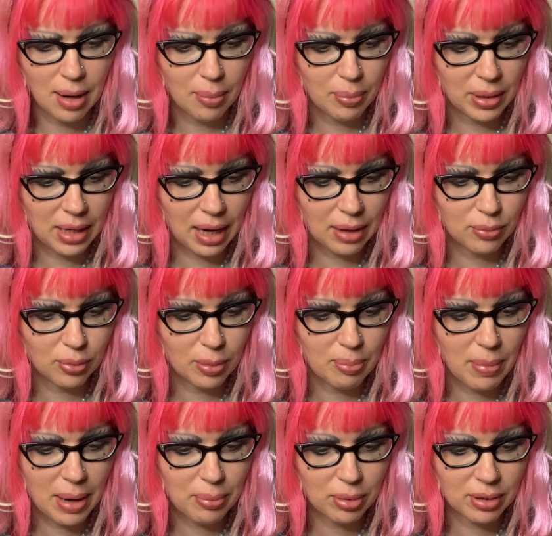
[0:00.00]
but had
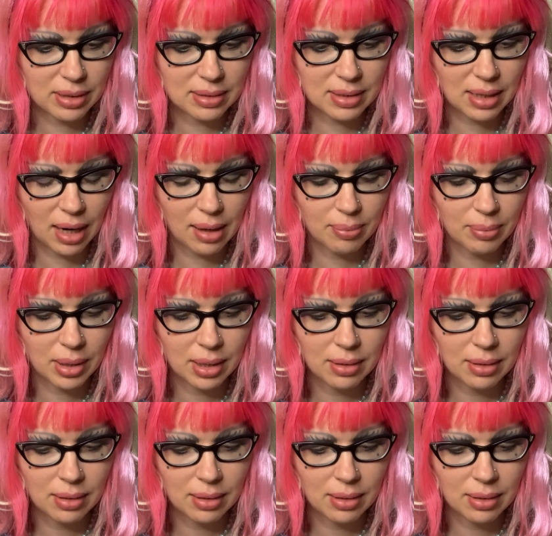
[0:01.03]
remembered in time.